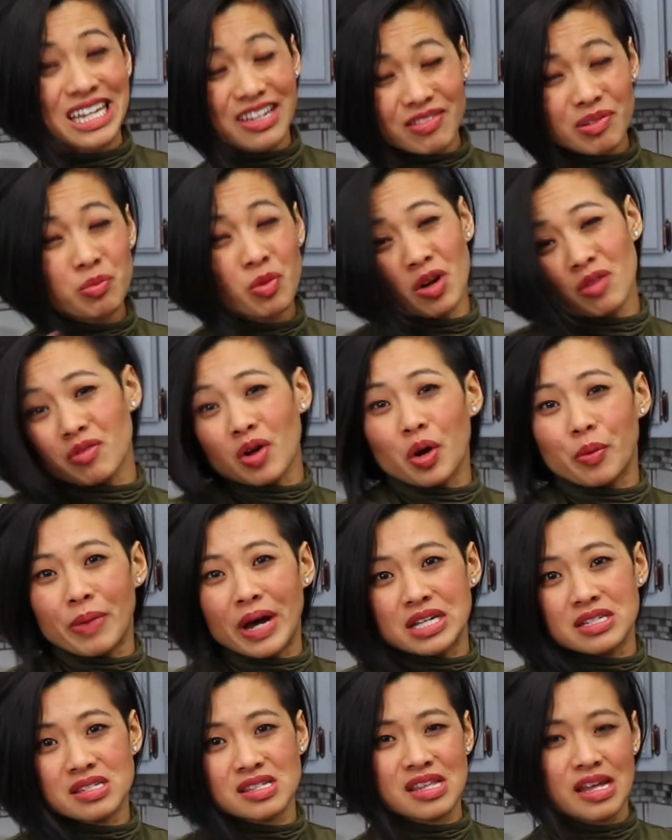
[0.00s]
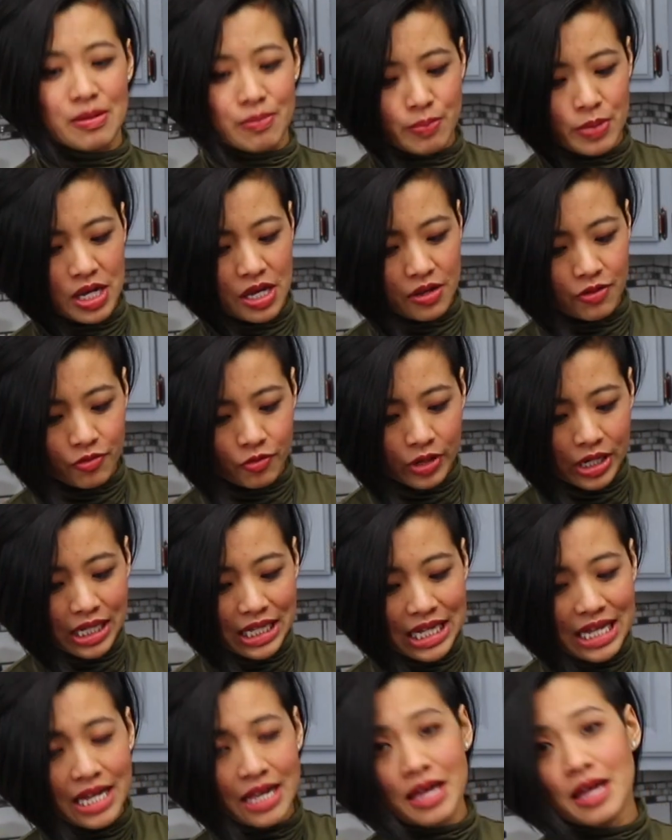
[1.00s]
even more robust than beef
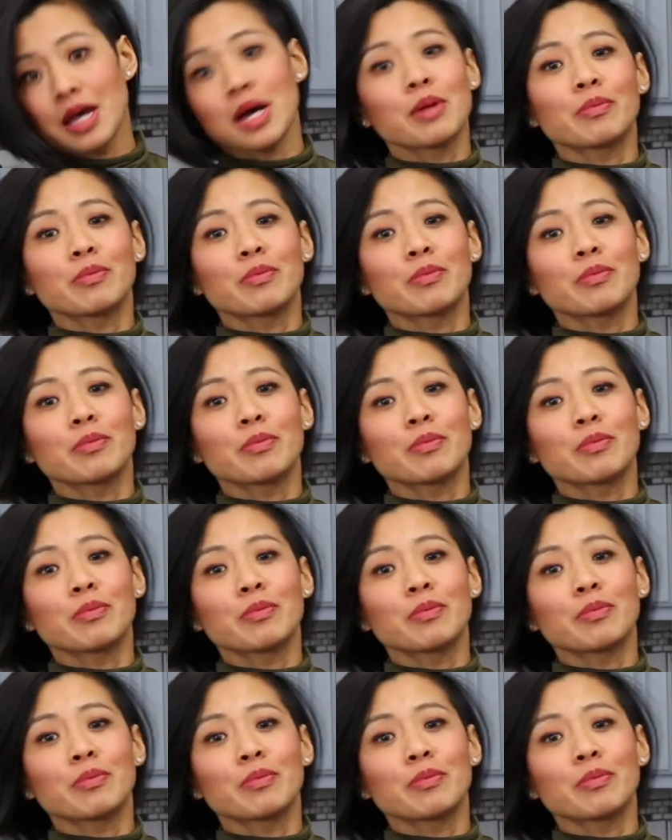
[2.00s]
really,